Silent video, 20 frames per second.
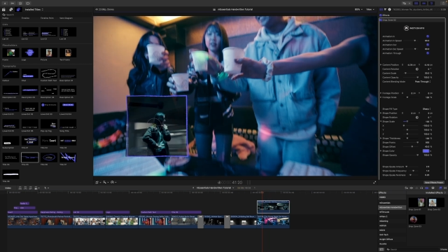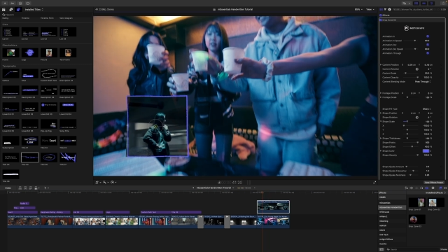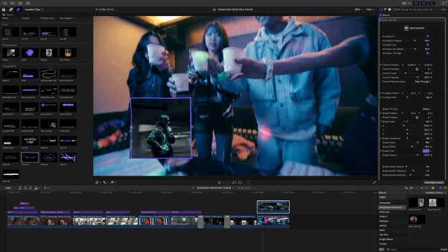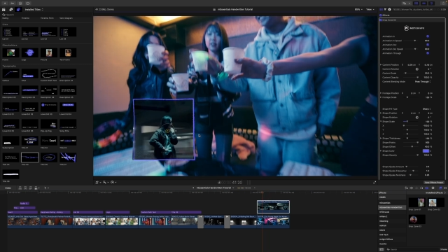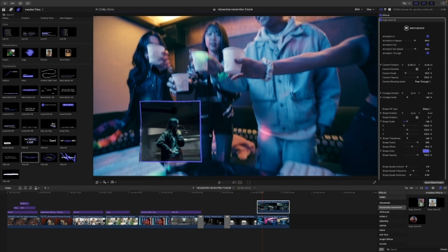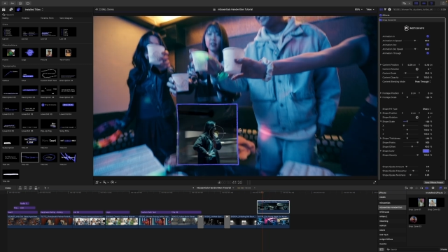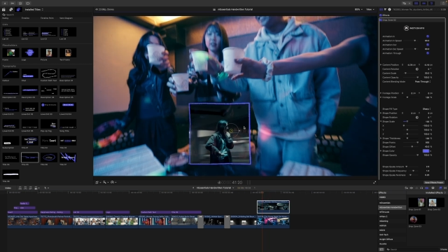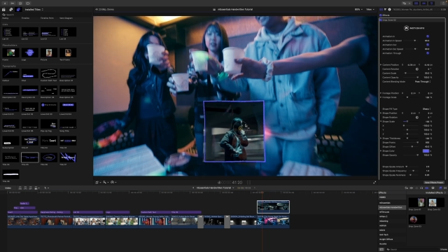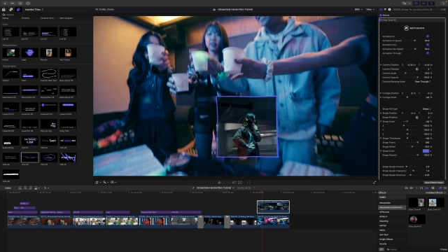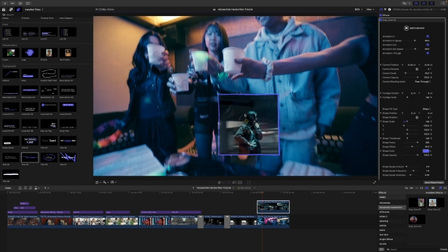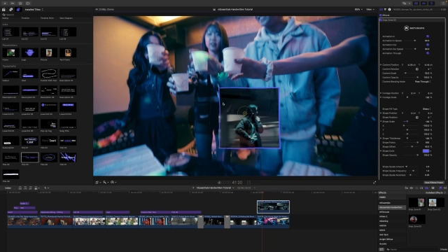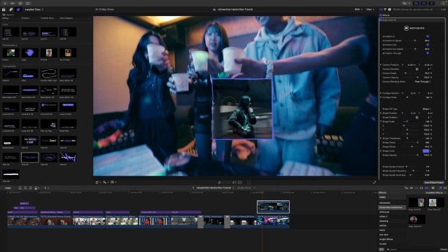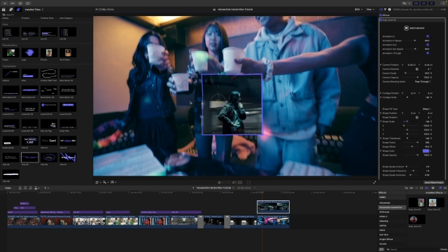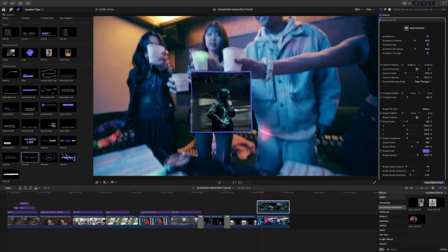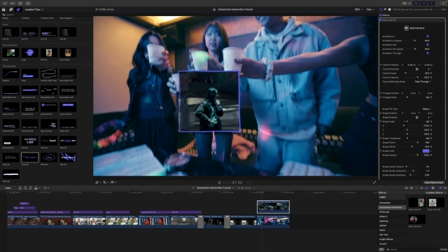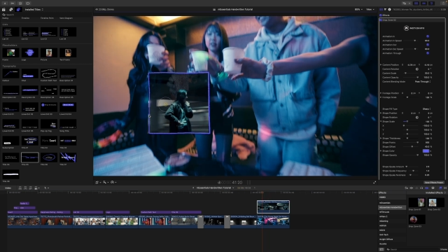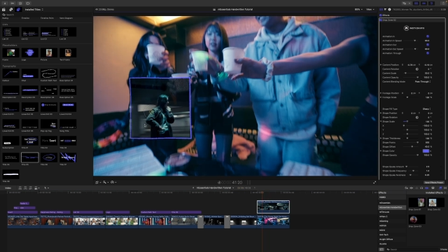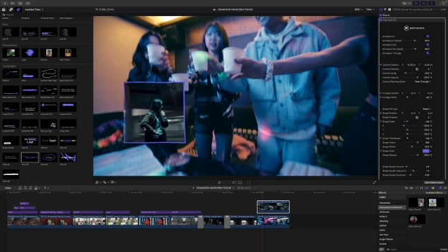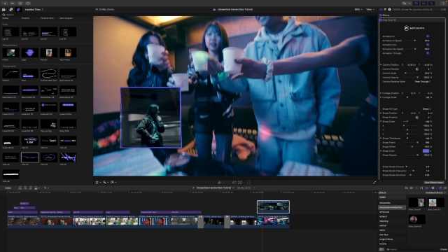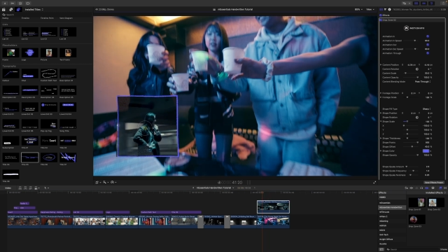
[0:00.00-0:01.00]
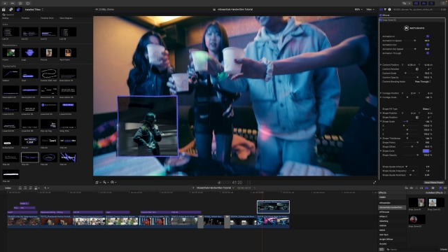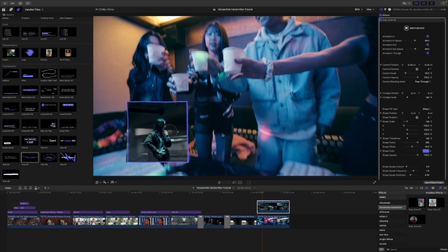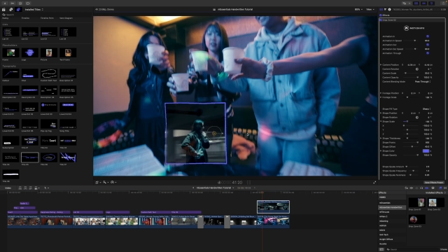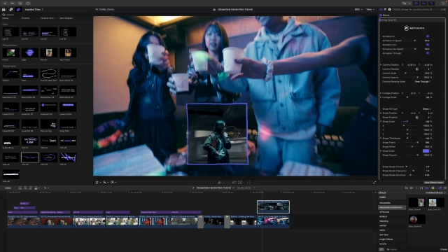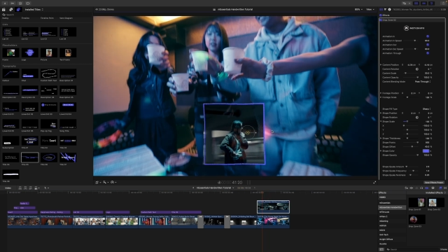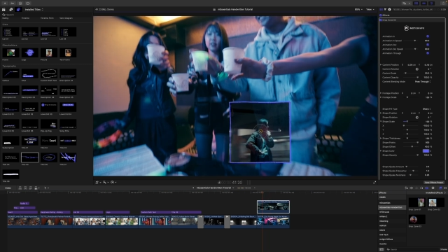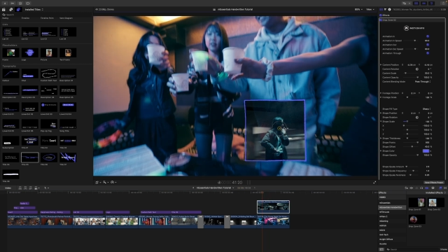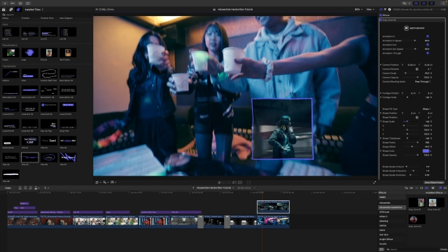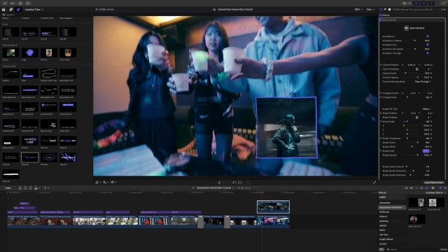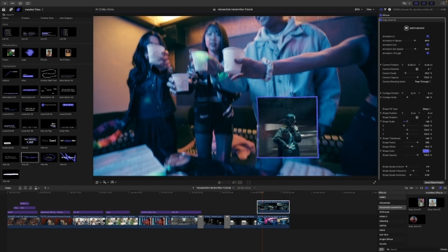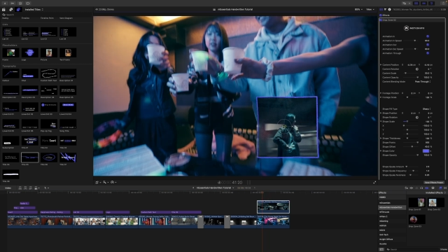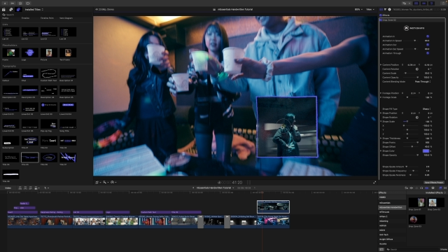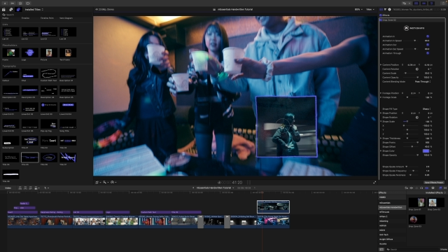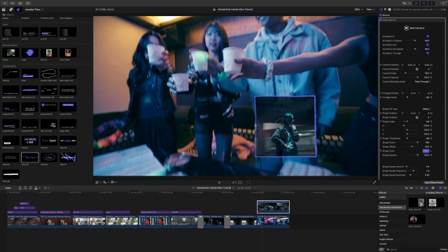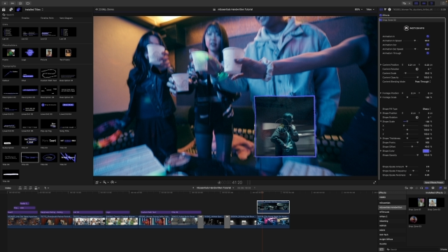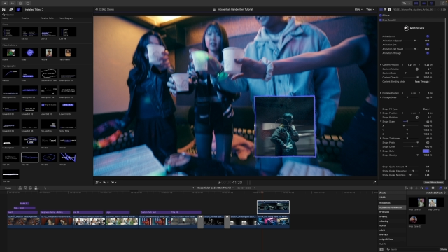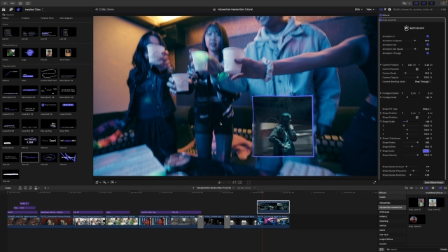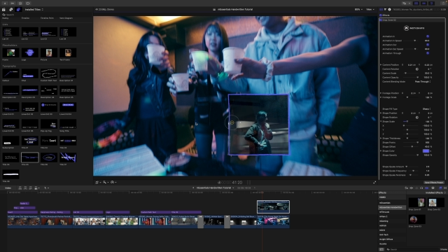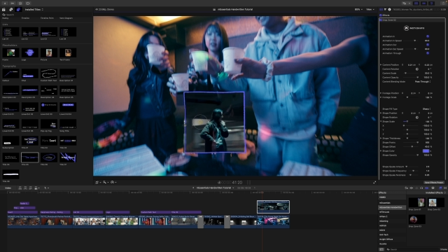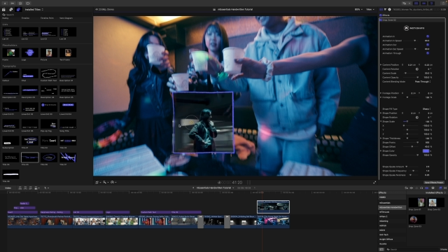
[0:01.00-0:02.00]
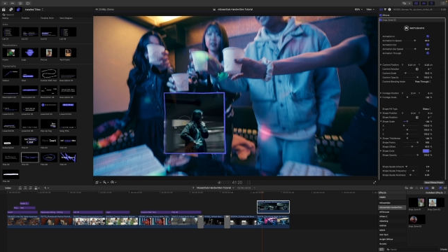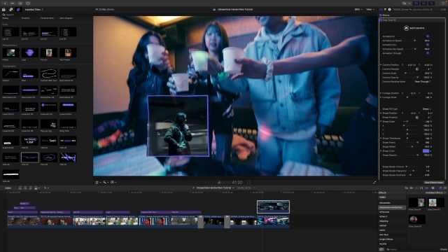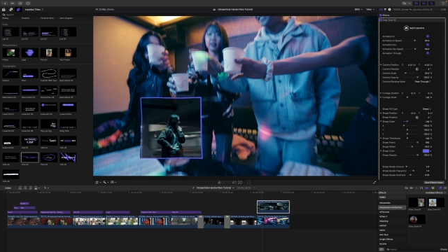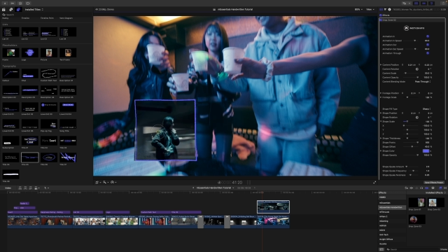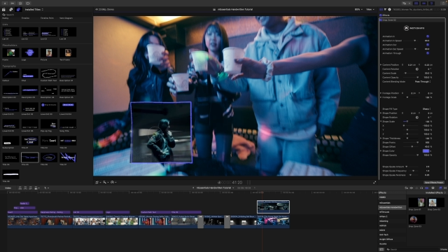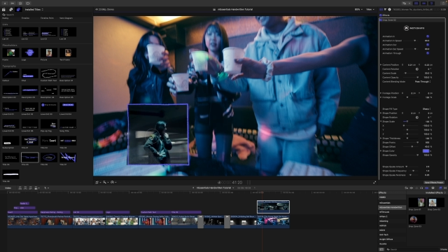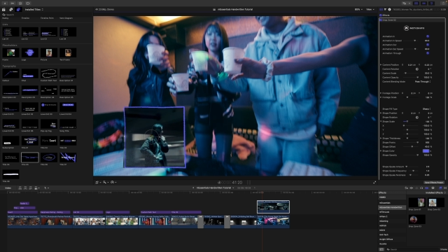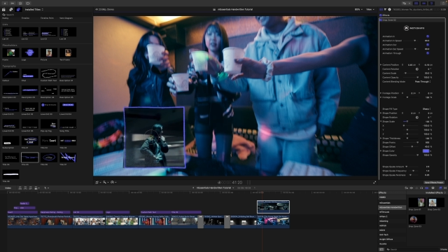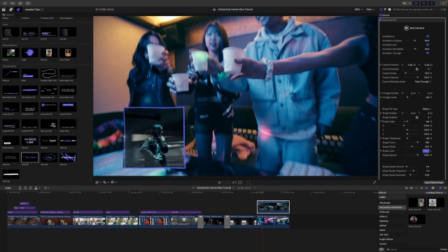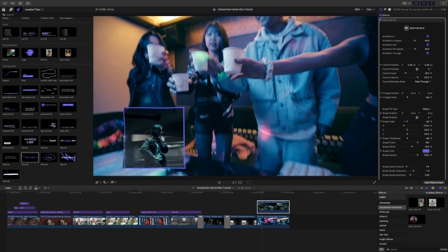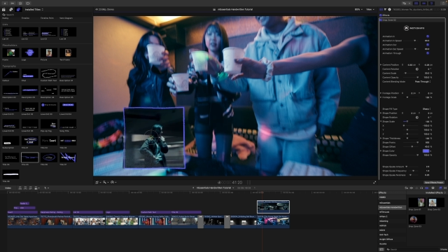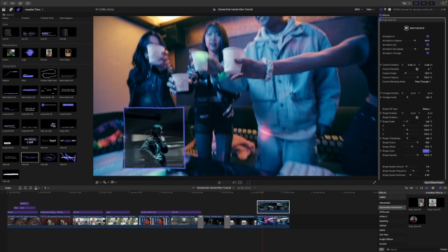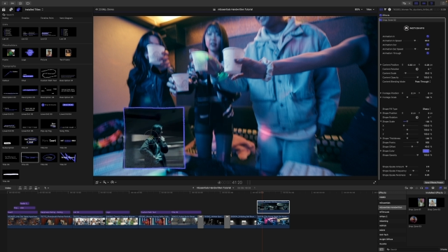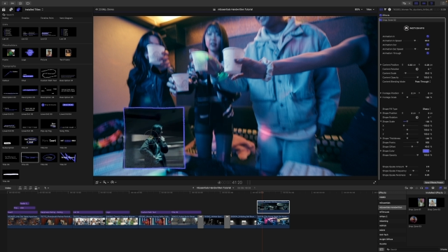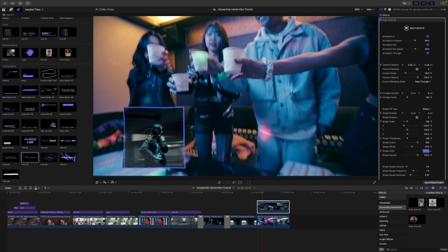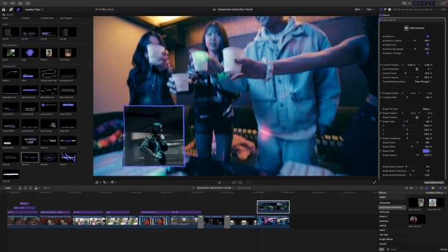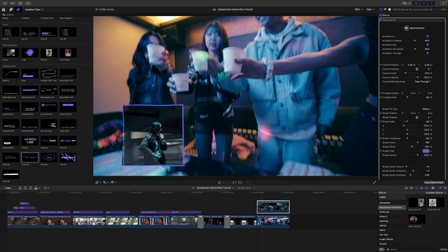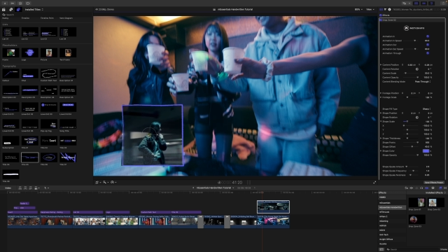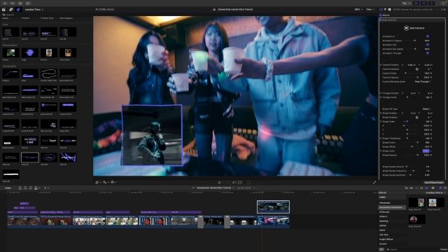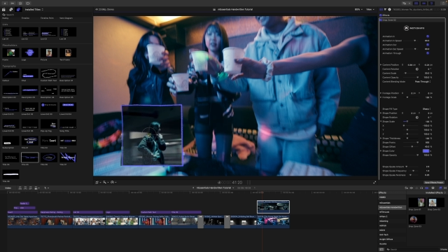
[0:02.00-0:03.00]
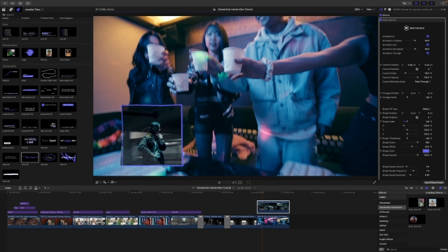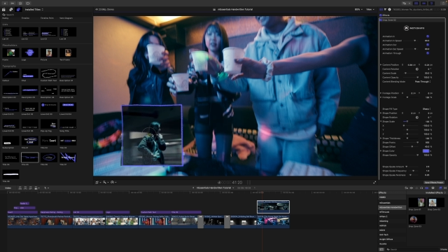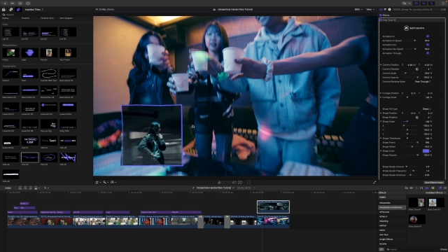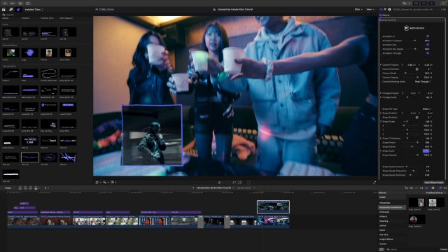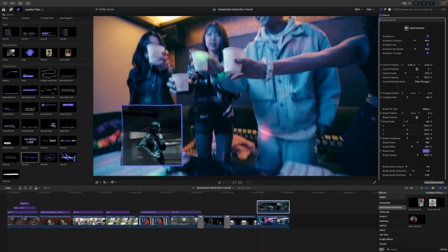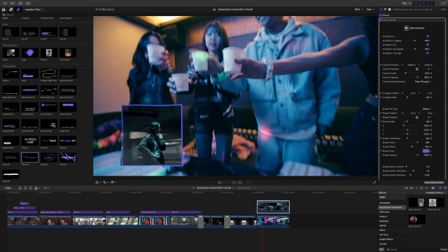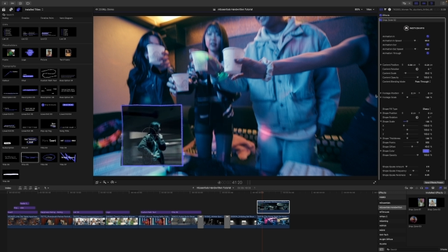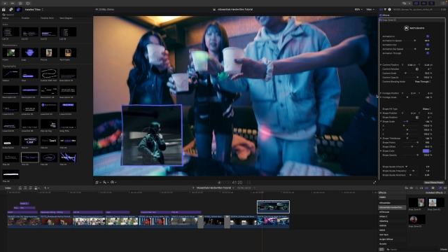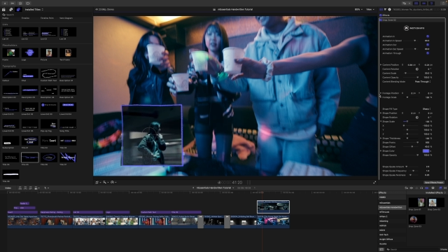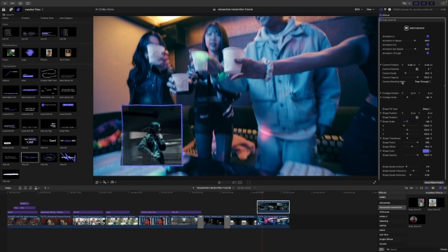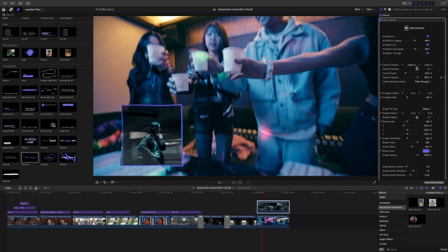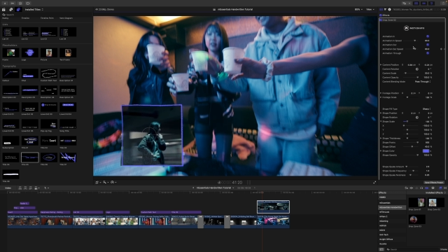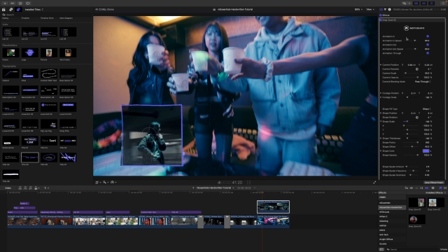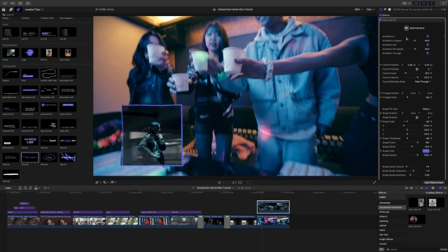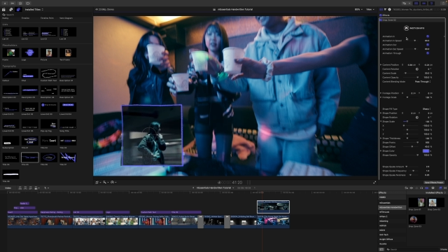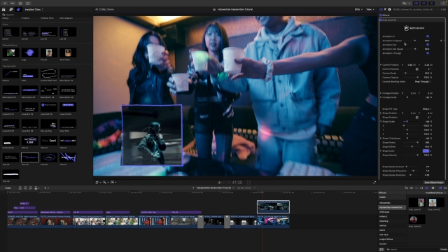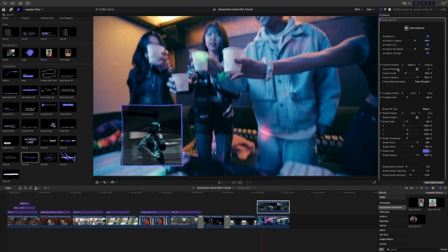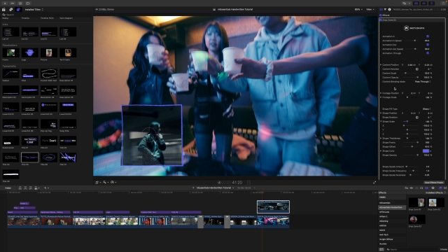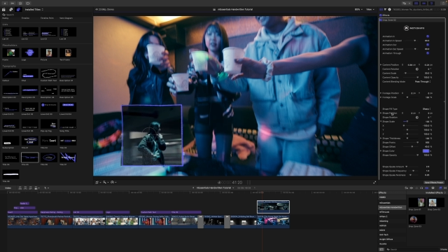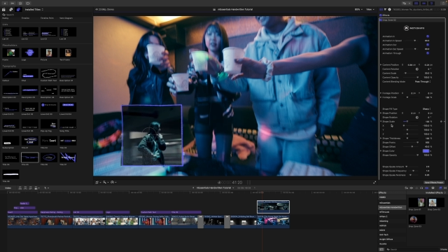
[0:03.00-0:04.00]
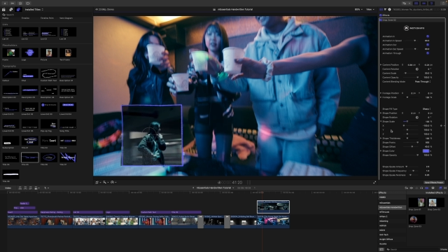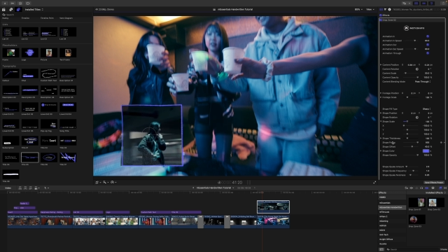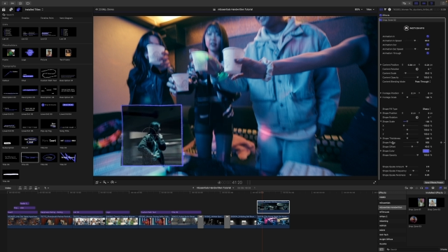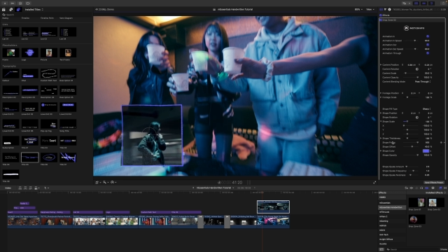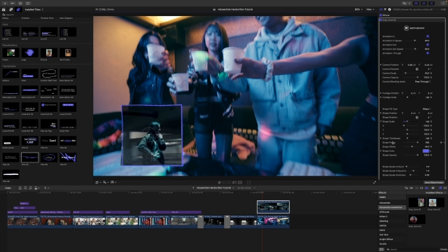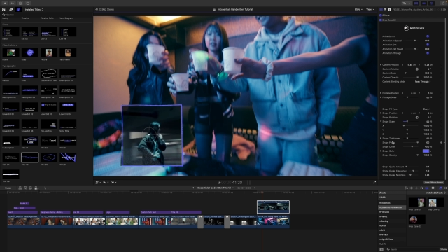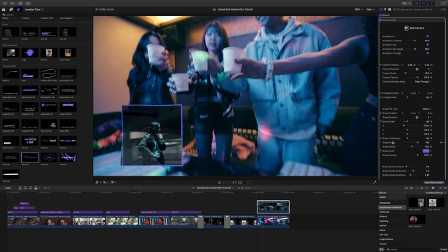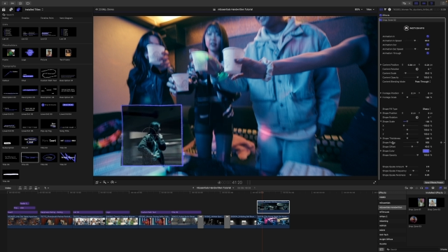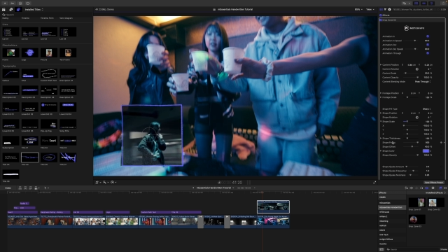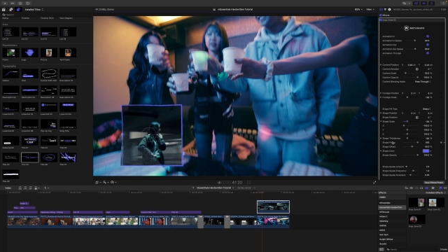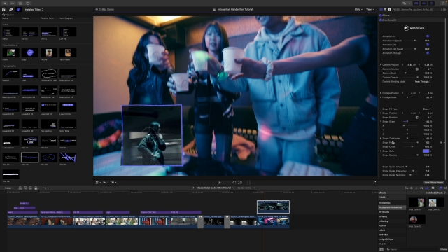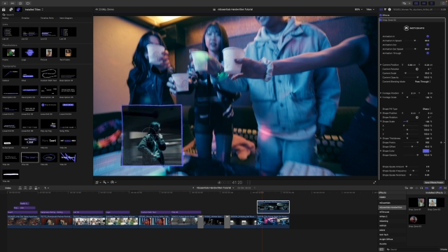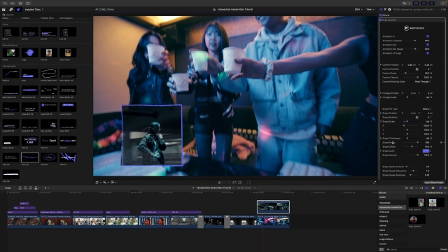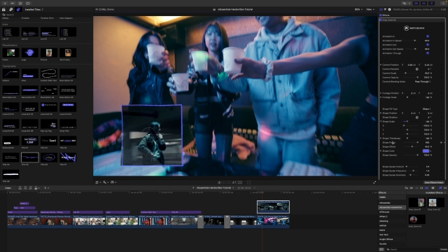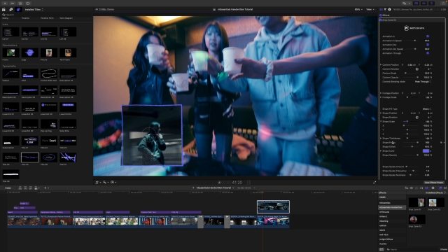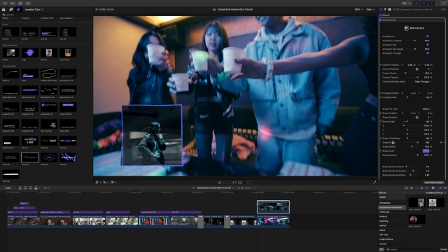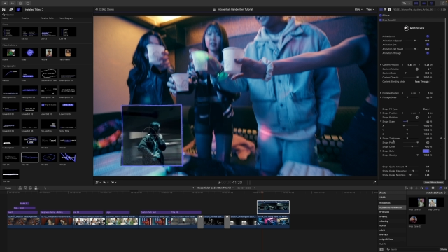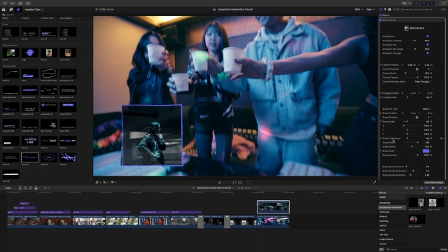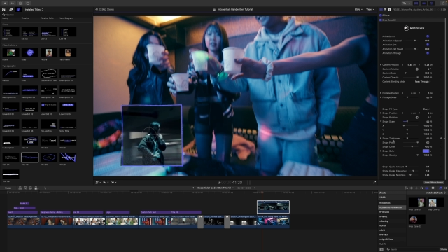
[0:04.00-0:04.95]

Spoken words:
[unreadable: no face in view]